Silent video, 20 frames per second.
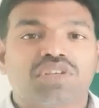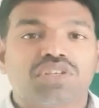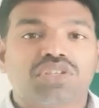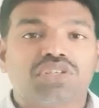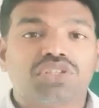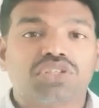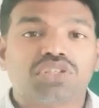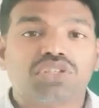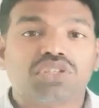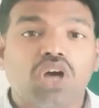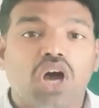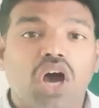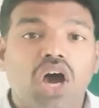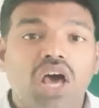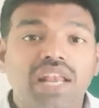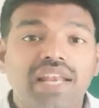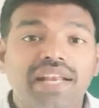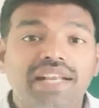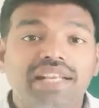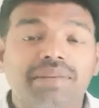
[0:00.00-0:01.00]

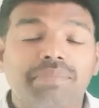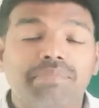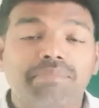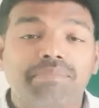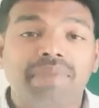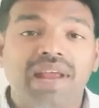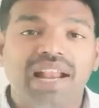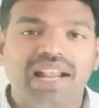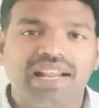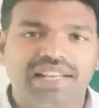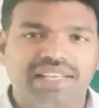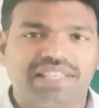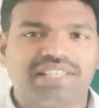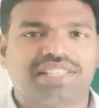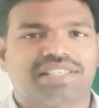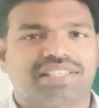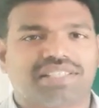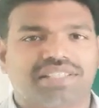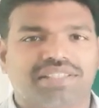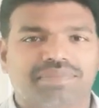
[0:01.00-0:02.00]
solid
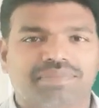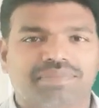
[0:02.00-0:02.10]
melts